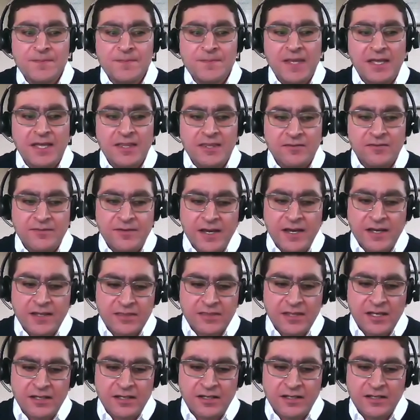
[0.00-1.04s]
And the fact
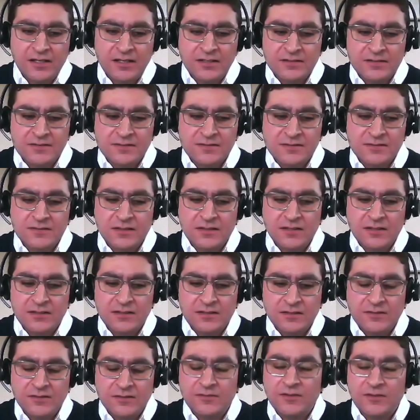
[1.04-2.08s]
that it's uh,
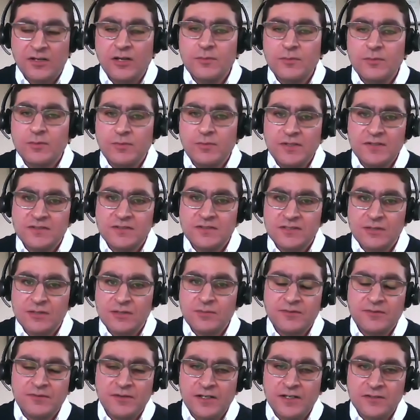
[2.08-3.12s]
the development piece is
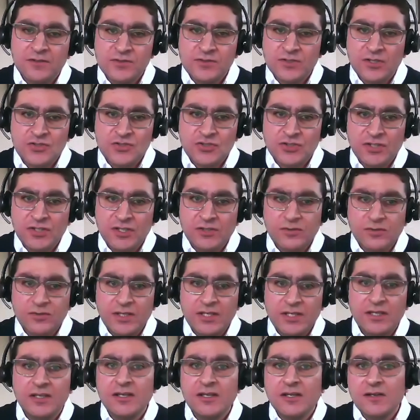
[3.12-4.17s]
simplified to such a
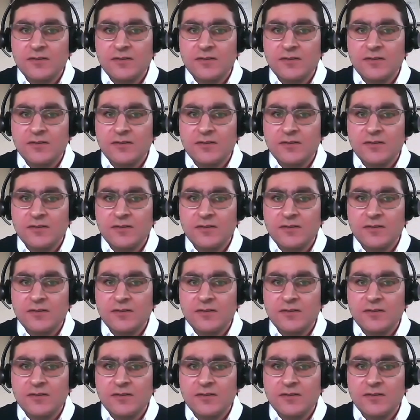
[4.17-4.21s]
degree